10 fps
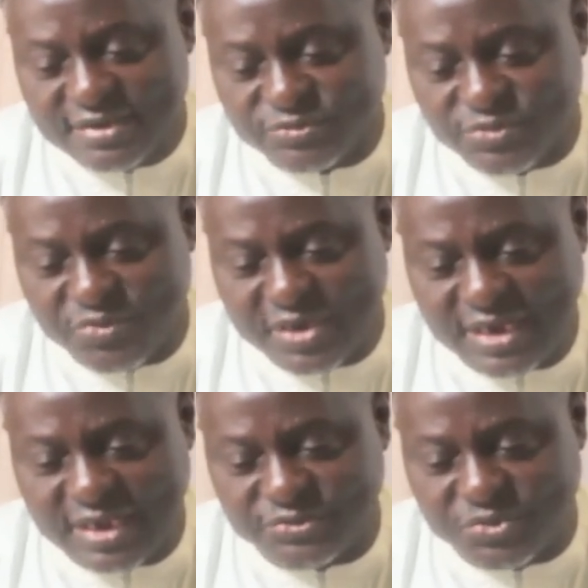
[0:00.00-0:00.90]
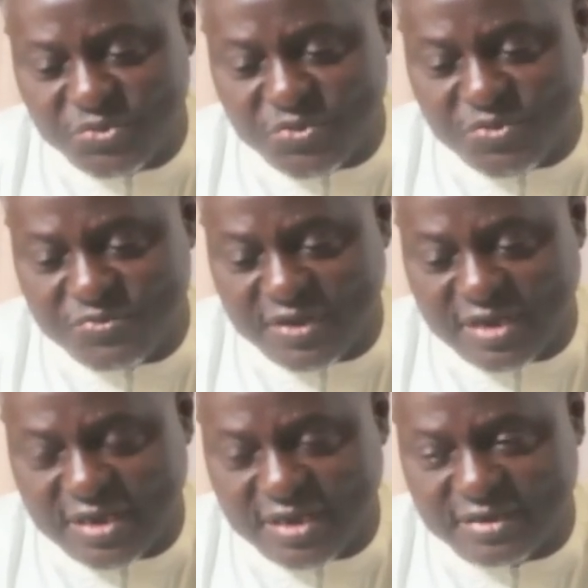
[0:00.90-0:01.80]
So when I took
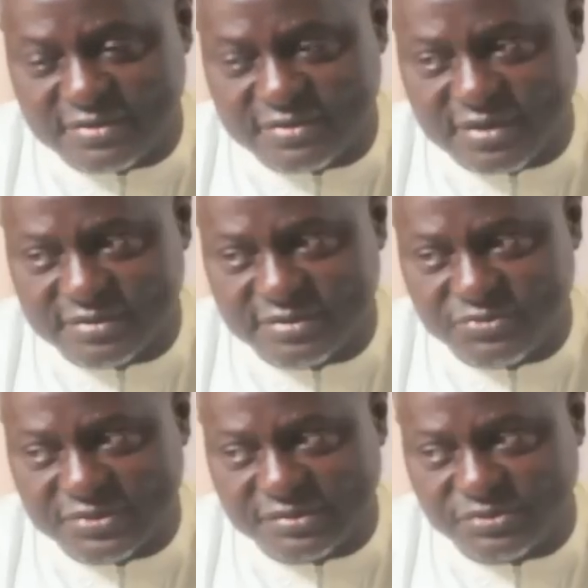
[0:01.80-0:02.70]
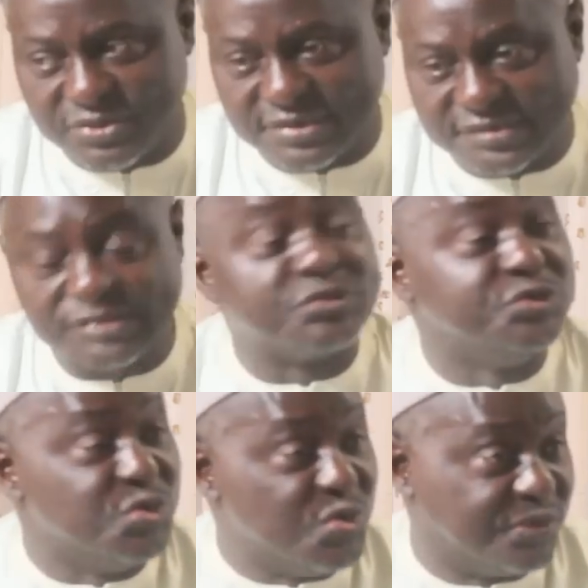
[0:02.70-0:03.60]
over, it was in 26
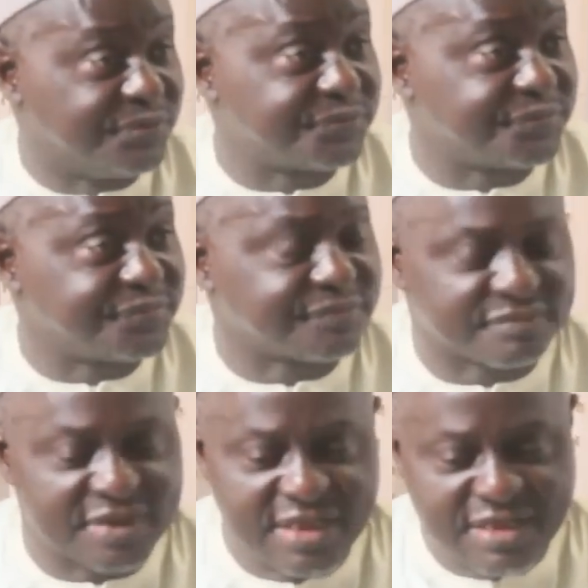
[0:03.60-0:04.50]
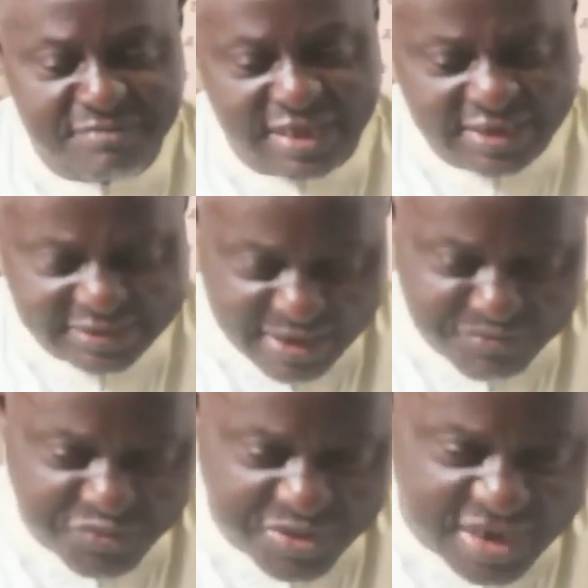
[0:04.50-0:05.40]
June. By that
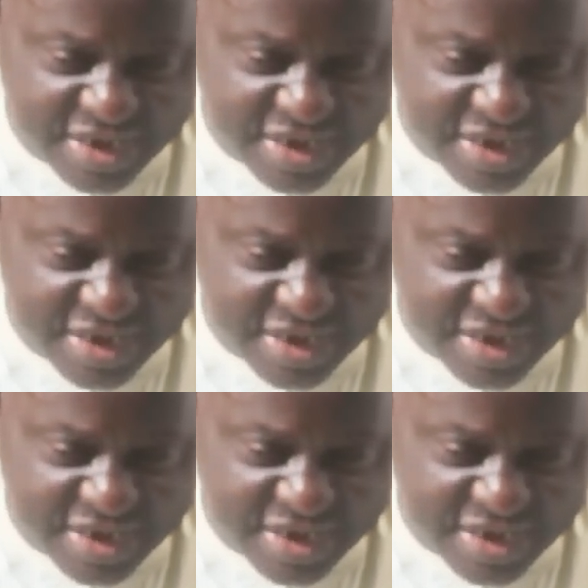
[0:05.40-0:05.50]
time we